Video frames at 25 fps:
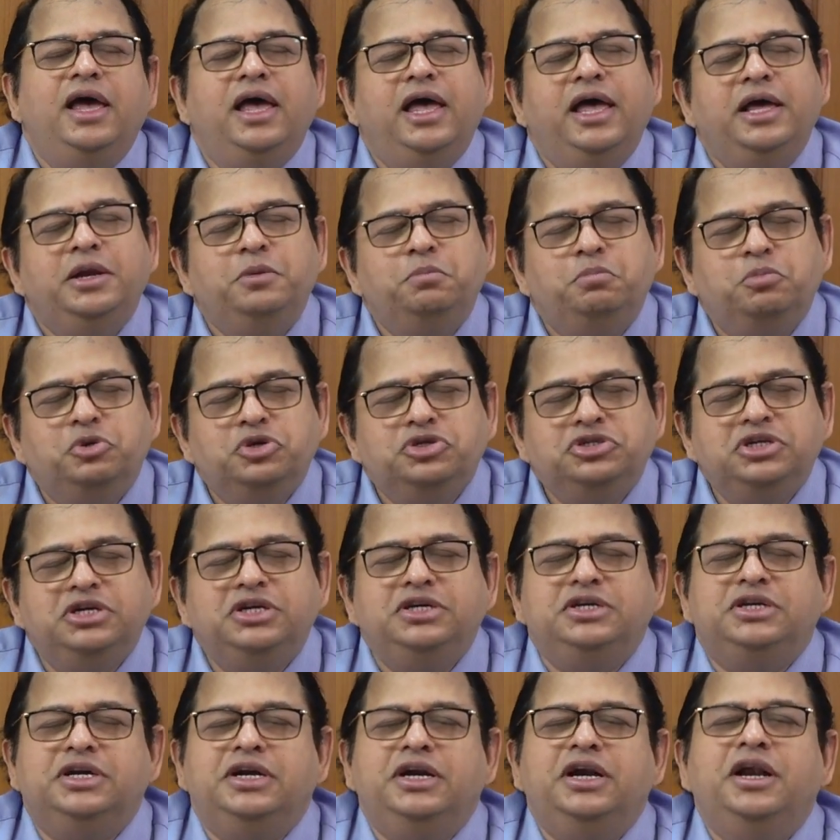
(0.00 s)
and
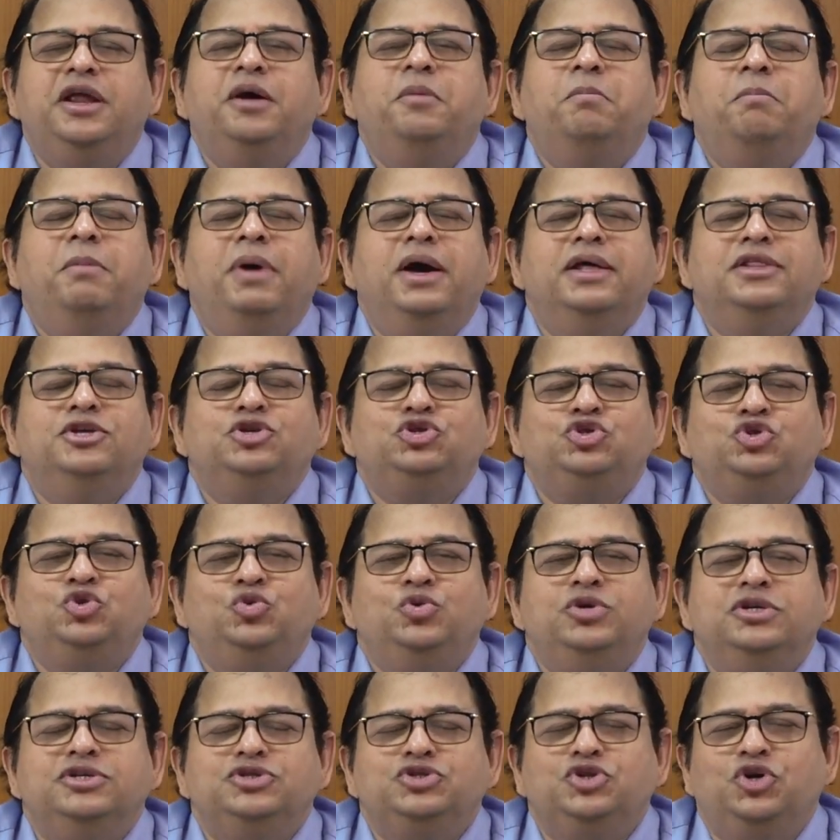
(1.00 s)
presented by the
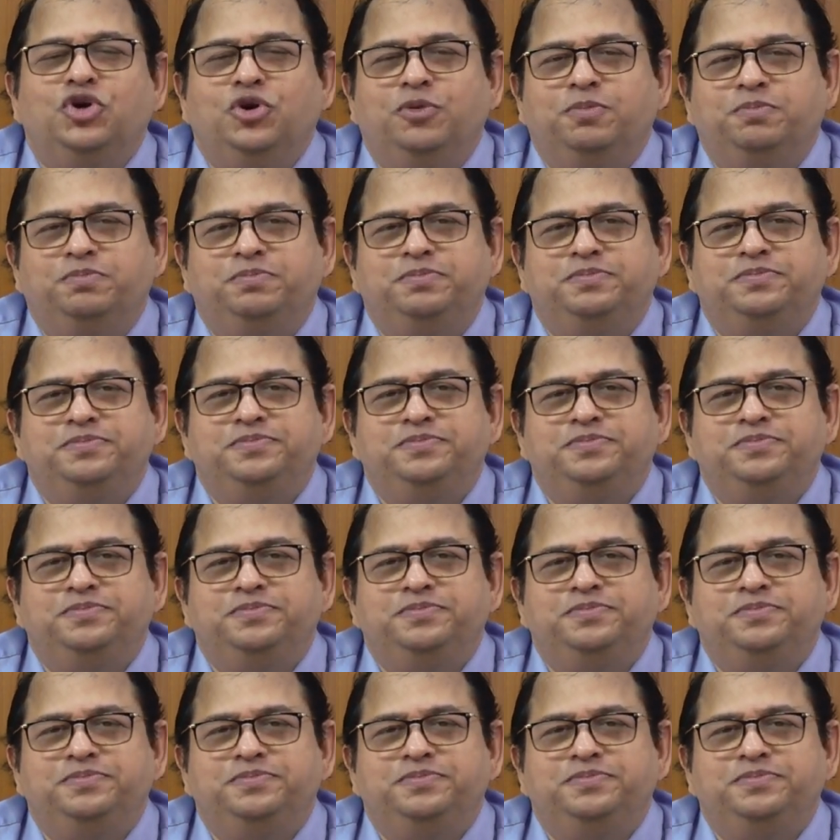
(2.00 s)
students group.